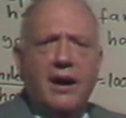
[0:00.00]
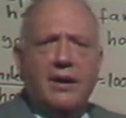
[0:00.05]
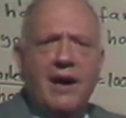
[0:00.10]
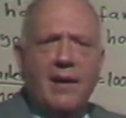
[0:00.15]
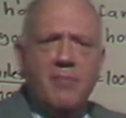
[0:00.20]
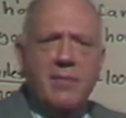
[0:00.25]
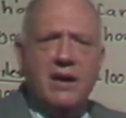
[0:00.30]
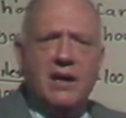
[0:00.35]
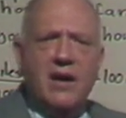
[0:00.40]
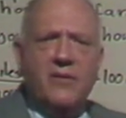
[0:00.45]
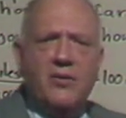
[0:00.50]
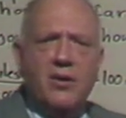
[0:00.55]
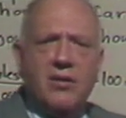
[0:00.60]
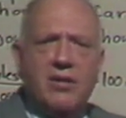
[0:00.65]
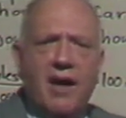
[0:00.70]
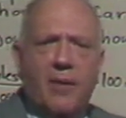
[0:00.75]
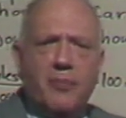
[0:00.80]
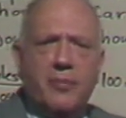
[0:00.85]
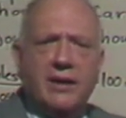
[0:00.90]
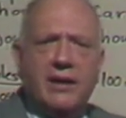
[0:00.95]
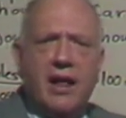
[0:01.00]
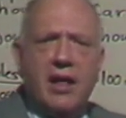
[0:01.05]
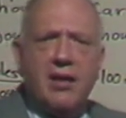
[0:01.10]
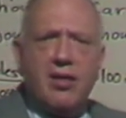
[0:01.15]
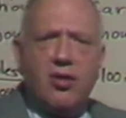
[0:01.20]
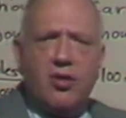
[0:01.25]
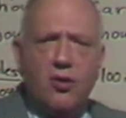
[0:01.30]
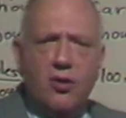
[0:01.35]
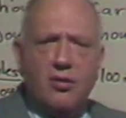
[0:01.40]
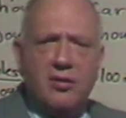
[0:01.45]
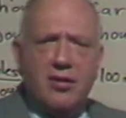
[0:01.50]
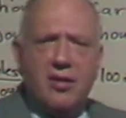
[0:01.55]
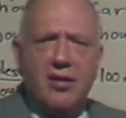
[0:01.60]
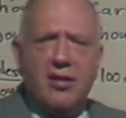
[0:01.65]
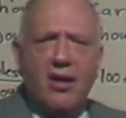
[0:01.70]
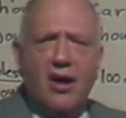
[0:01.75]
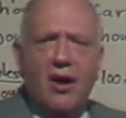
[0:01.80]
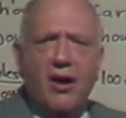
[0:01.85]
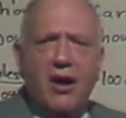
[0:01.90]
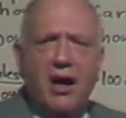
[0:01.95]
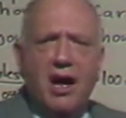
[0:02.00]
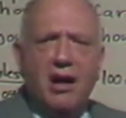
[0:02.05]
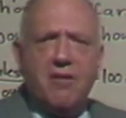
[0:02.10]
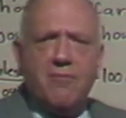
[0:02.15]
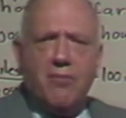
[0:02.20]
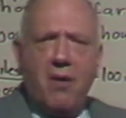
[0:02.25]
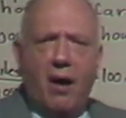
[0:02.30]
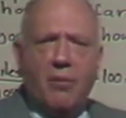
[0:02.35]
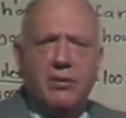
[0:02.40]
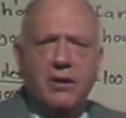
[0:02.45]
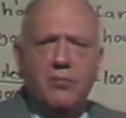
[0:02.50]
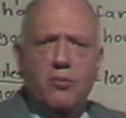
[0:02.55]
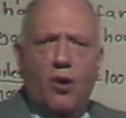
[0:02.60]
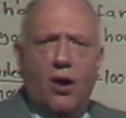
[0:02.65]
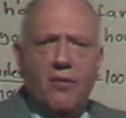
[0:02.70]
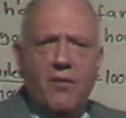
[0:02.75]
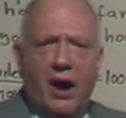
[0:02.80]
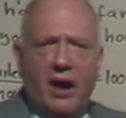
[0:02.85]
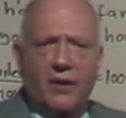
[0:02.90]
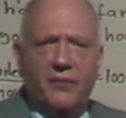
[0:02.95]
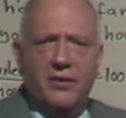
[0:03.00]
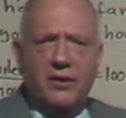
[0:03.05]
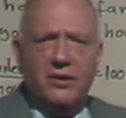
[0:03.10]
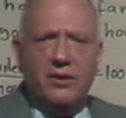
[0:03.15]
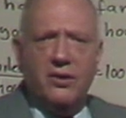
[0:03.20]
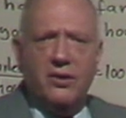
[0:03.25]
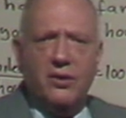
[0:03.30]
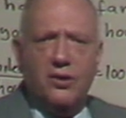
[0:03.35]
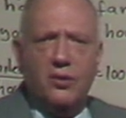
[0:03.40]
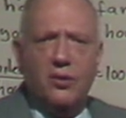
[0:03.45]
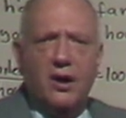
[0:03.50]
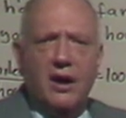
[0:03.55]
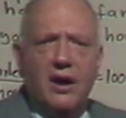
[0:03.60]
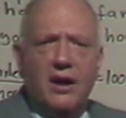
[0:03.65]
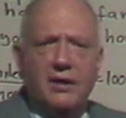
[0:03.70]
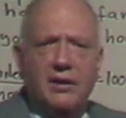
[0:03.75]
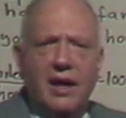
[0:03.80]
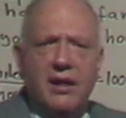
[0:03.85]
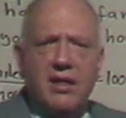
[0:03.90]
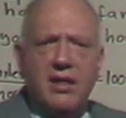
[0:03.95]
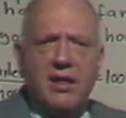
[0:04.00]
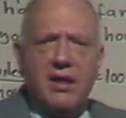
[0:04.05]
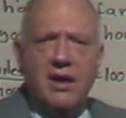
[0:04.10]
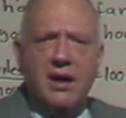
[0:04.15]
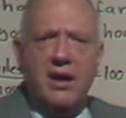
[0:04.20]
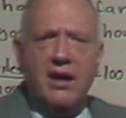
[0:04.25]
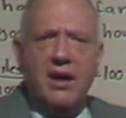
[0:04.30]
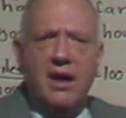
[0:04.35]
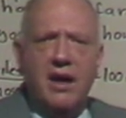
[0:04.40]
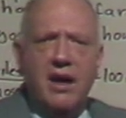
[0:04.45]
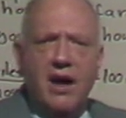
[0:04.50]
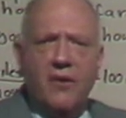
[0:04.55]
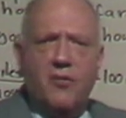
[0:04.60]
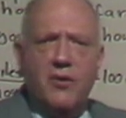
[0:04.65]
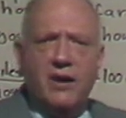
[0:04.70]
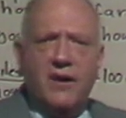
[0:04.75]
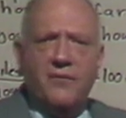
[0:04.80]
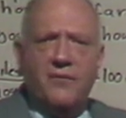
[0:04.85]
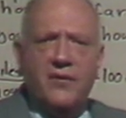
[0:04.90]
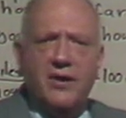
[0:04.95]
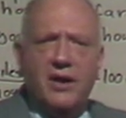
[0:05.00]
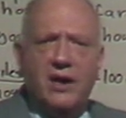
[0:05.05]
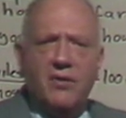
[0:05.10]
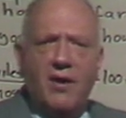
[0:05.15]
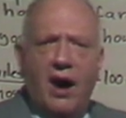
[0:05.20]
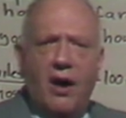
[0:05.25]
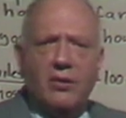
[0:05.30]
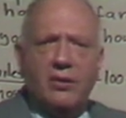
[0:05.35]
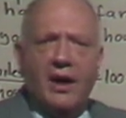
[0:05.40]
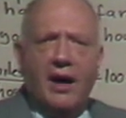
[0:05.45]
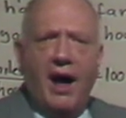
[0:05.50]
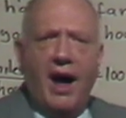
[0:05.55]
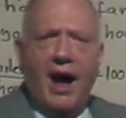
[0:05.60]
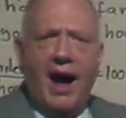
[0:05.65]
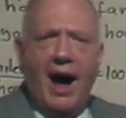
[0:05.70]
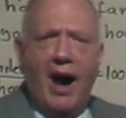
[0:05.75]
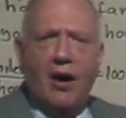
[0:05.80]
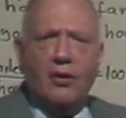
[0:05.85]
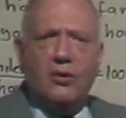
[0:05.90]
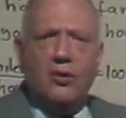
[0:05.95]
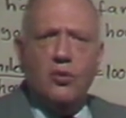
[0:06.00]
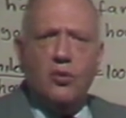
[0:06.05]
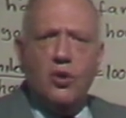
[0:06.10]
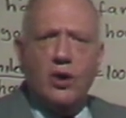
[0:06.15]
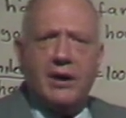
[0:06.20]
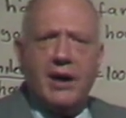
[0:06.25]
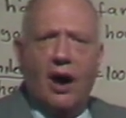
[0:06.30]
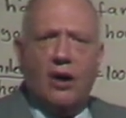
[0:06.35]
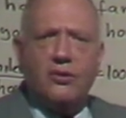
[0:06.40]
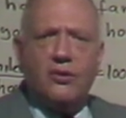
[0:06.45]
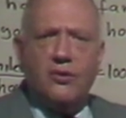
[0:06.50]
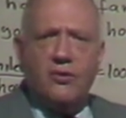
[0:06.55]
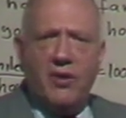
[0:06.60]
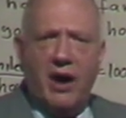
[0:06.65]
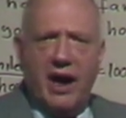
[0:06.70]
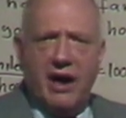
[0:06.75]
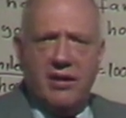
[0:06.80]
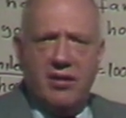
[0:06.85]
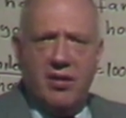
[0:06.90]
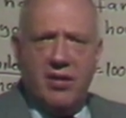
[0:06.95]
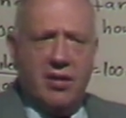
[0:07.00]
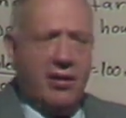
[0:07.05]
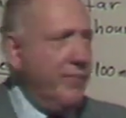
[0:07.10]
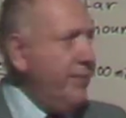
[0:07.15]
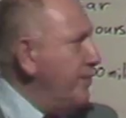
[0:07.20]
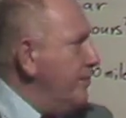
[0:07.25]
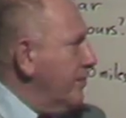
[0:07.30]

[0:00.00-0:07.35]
Let me give you something that as students is probably more relevant to you. Let's see if we can figure out how to work out grades.